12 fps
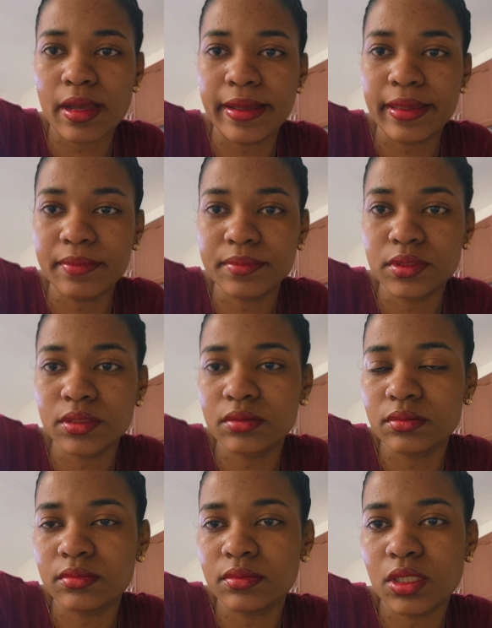I
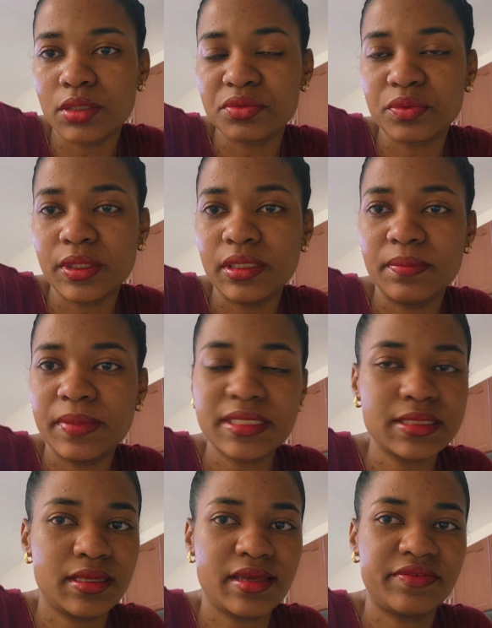am not really
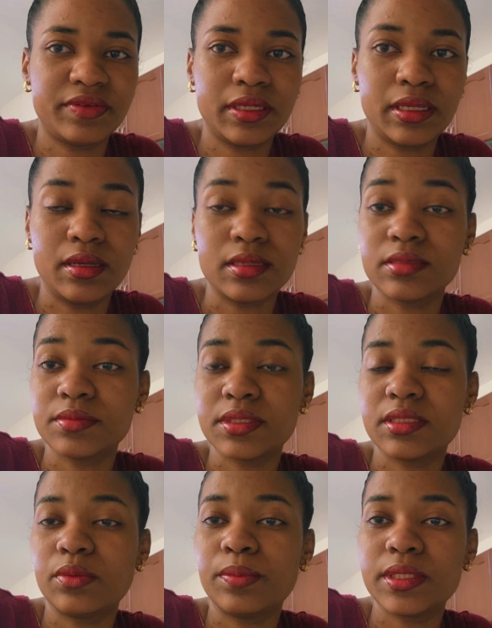busy every day because I'm
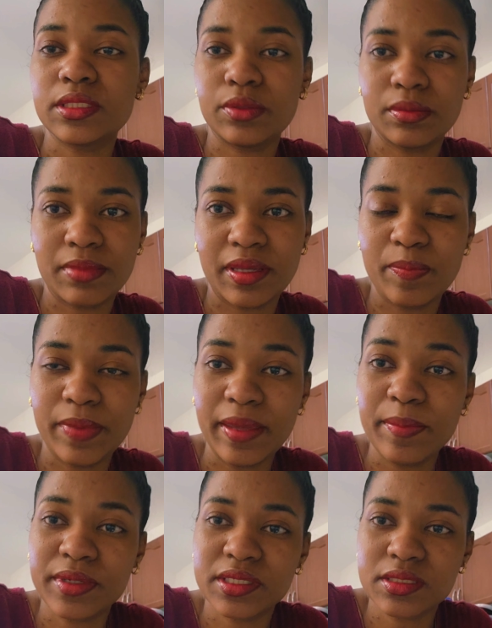so busy with my
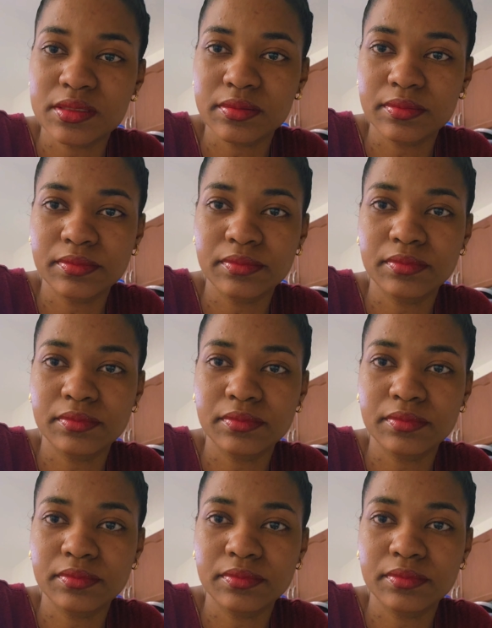papers.